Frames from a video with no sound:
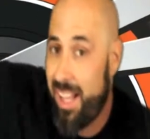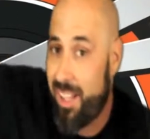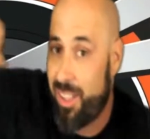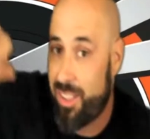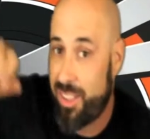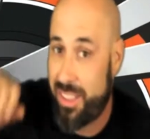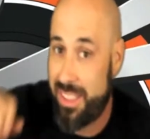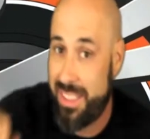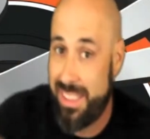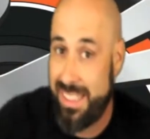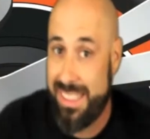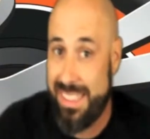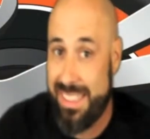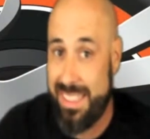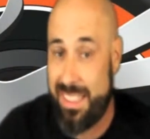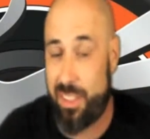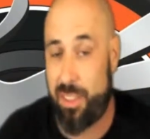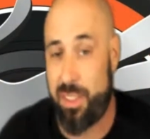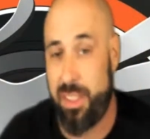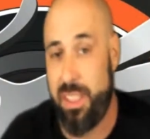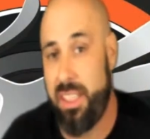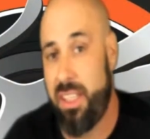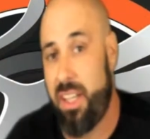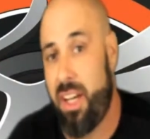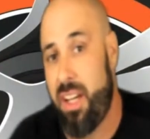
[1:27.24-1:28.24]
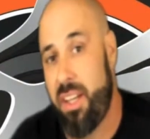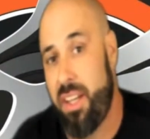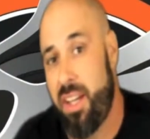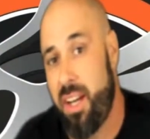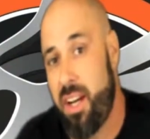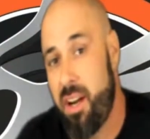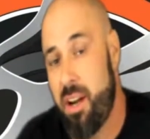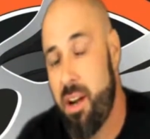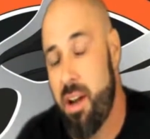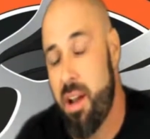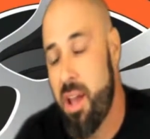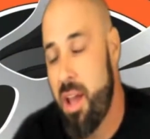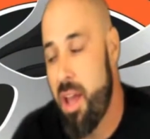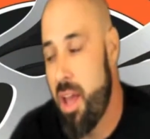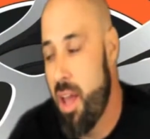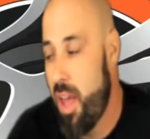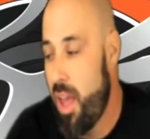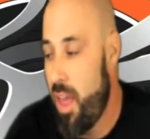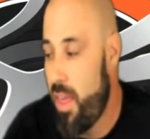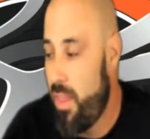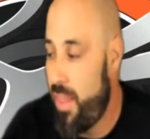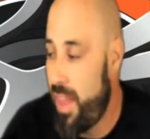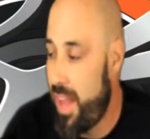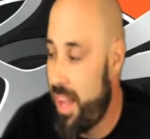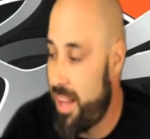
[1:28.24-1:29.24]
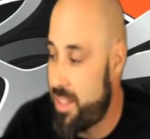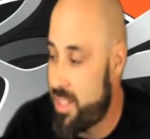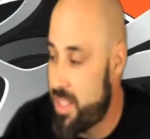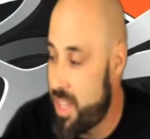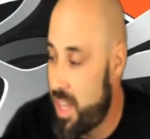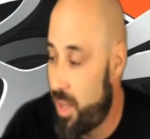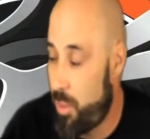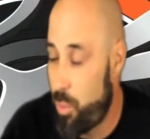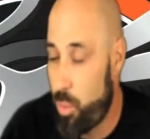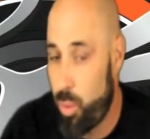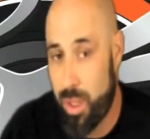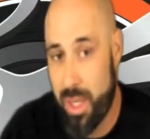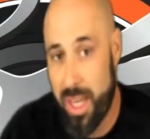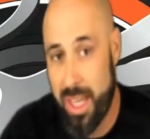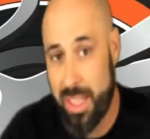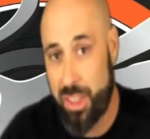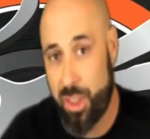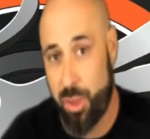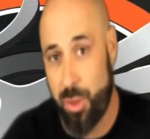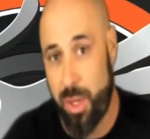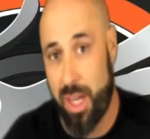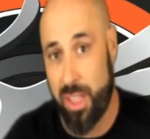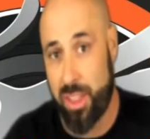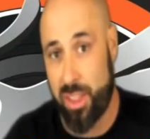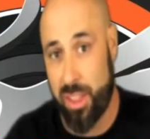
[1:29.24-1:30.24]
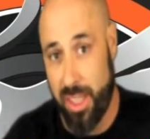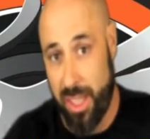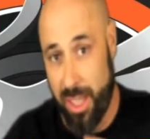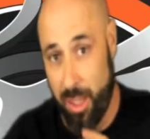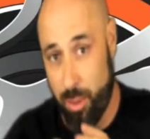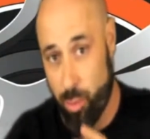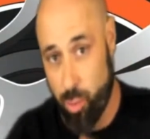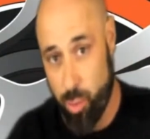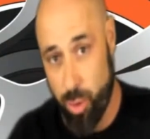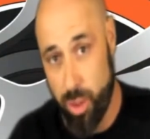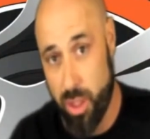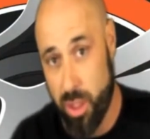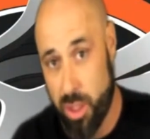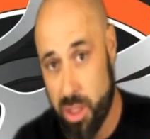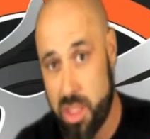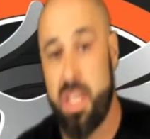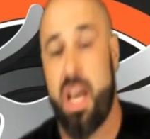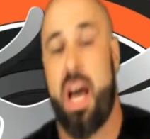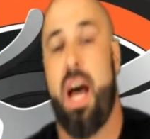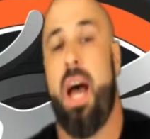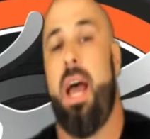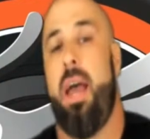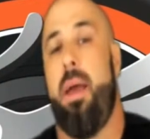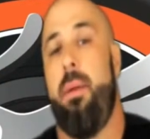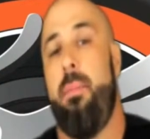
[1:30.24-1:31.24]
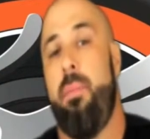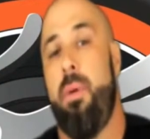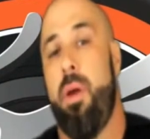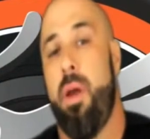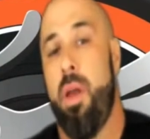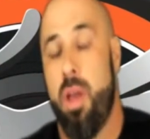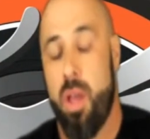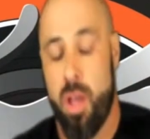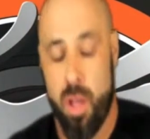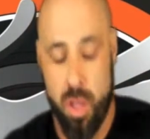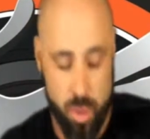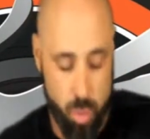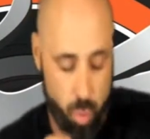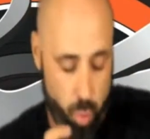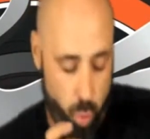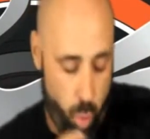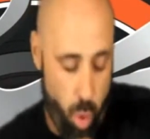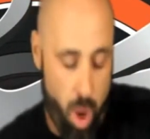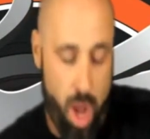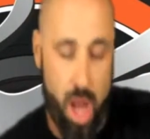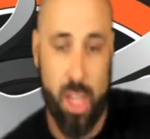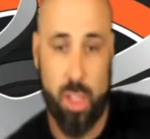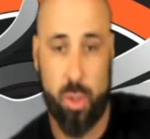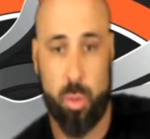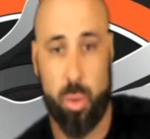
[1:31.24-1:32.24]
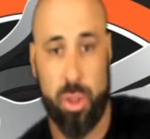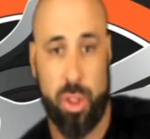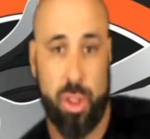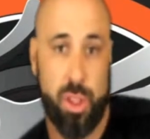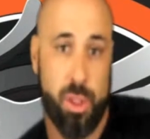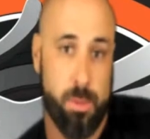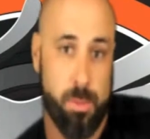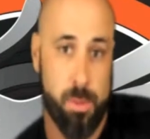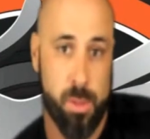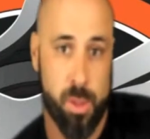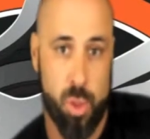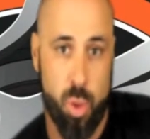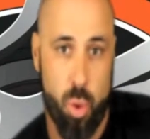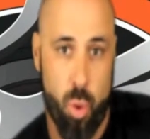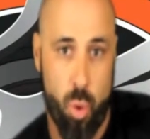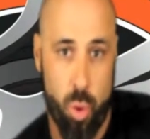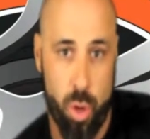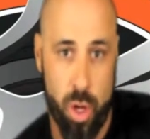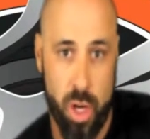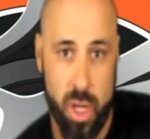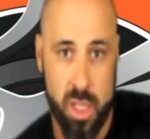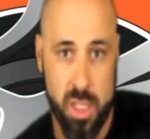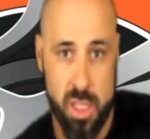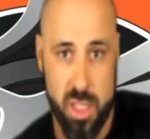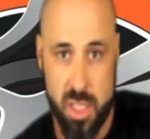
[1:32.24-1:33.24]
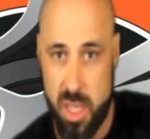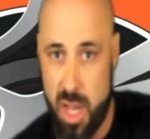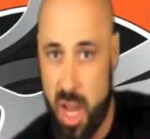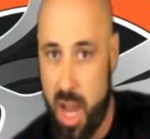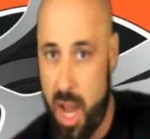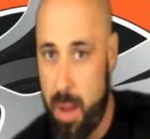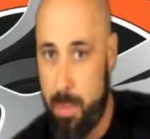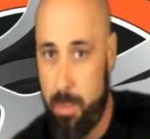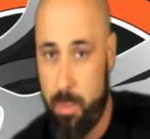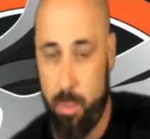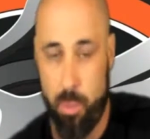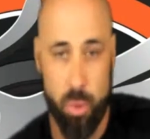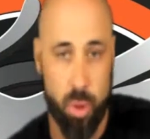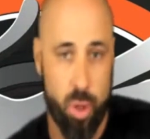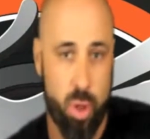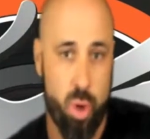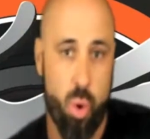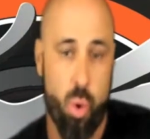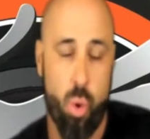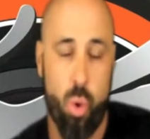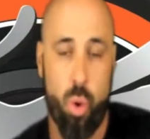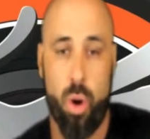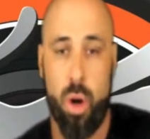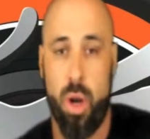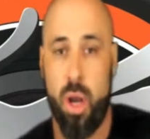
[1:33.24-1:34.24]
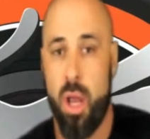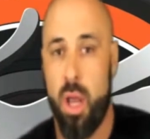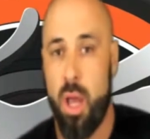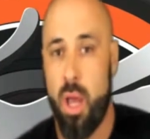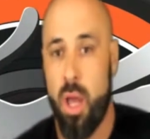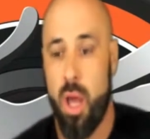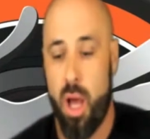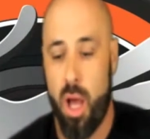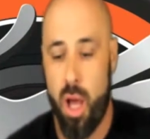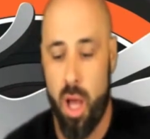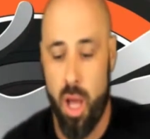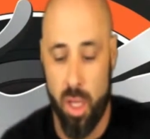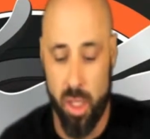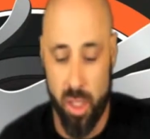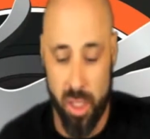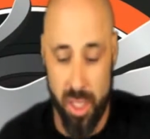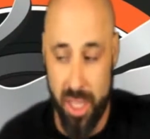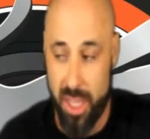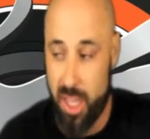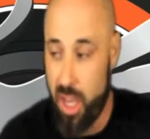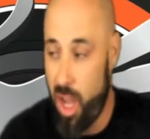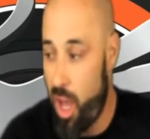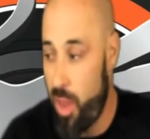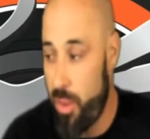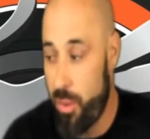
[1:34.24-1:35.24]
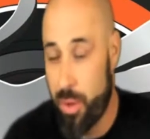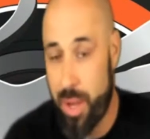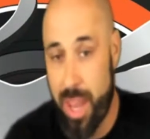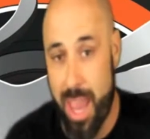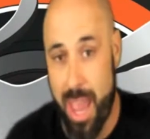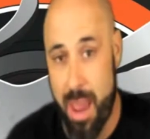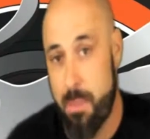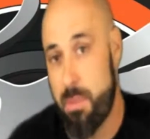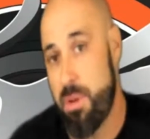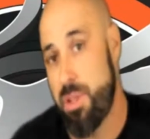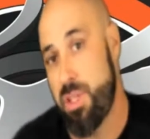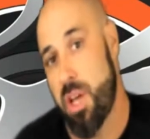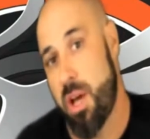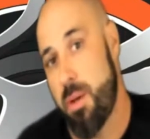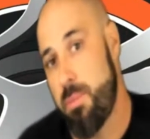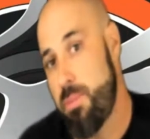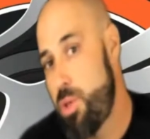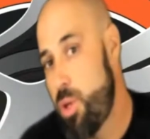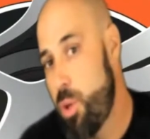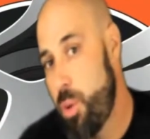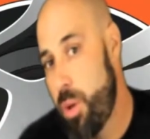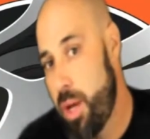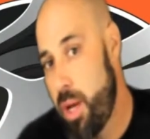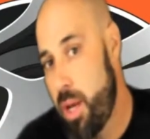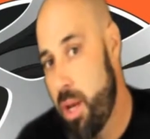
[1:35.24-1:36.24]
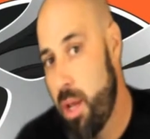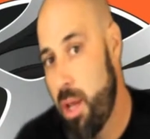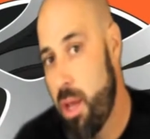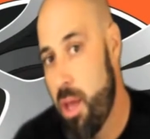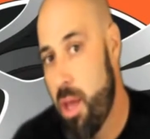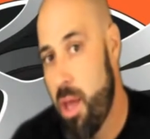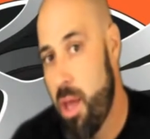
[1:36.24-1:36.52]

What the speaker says: LCD screen on there that will let you actually in real time watch what you're recording, stop, record, link other cameras up to it,